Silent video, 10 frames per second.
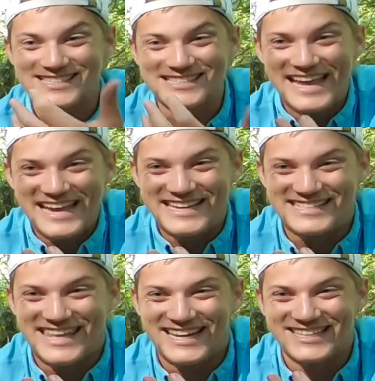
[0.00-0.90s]

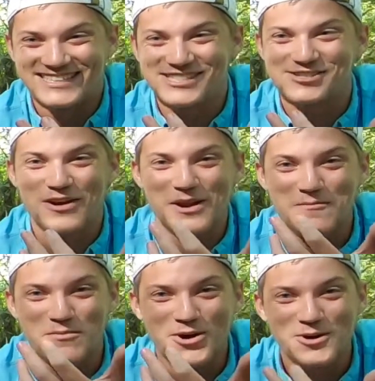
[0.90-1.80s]
snakes that could straight
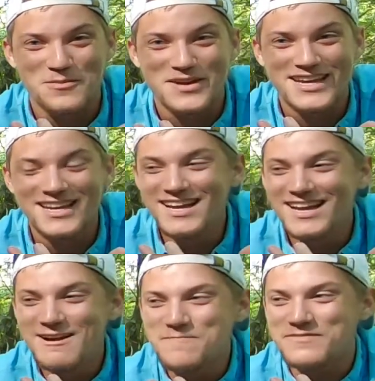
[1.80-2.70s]
up murder me.
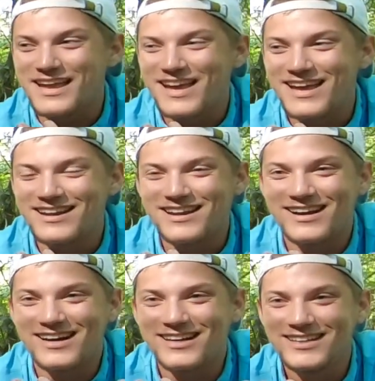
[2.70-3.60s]
And
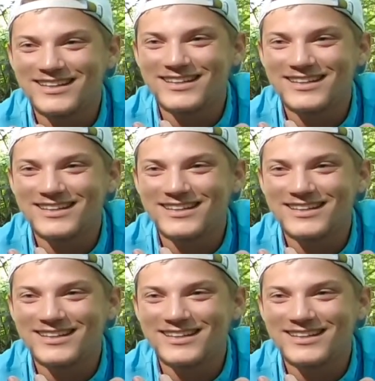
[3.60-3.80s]
uh,